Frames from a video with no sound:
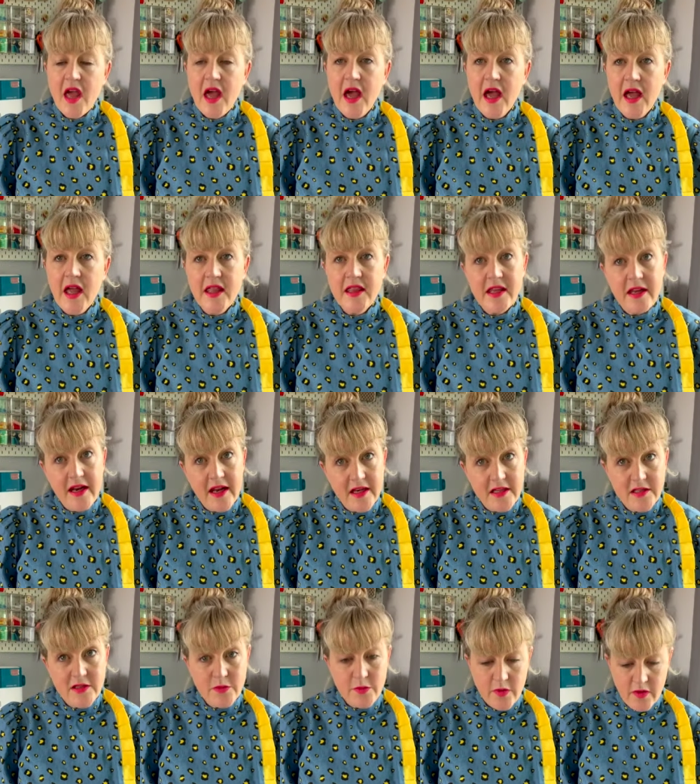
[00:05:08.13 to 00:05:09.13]
And the
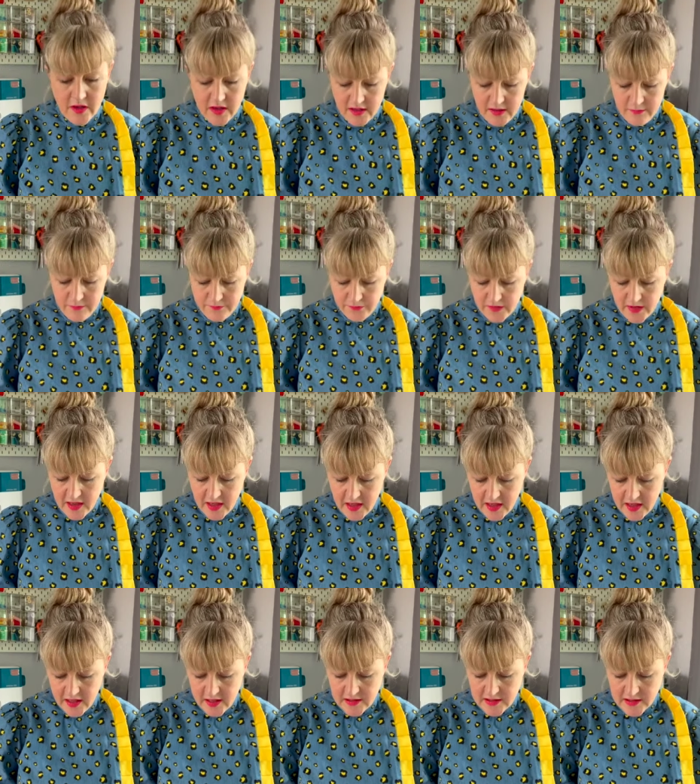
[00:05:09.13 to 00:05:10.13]
next one,
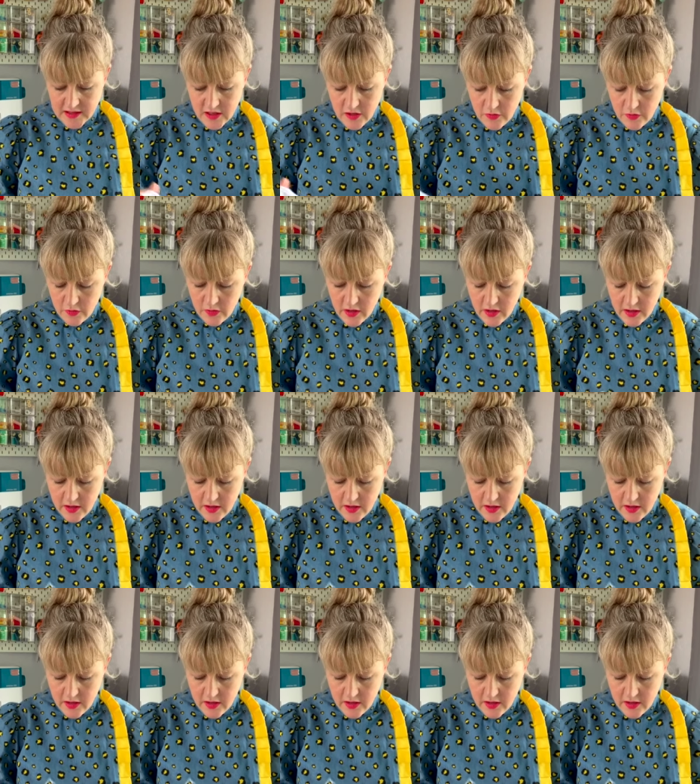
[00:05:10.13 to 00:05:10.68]
uh, so